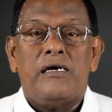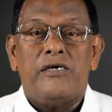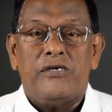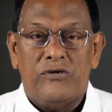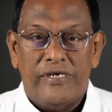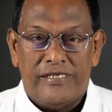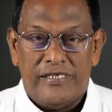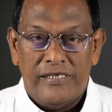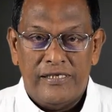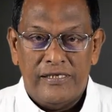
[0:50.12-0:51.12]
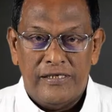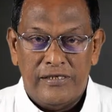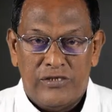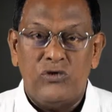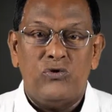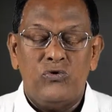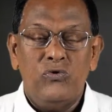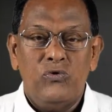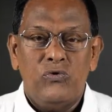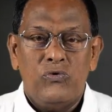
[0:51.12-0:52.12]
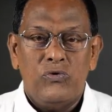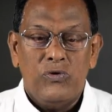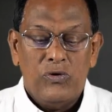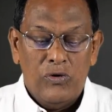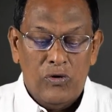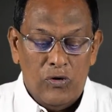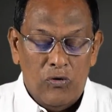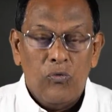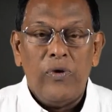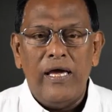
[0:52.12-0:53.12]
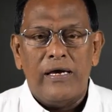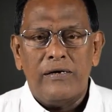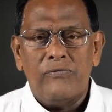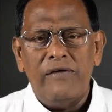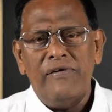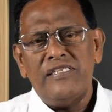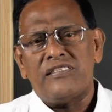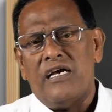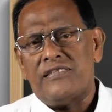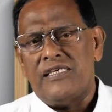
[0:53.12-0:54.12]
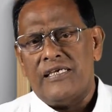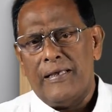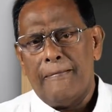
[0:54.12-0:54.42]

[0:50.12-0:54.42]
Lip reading: Unit 2, where we were discussing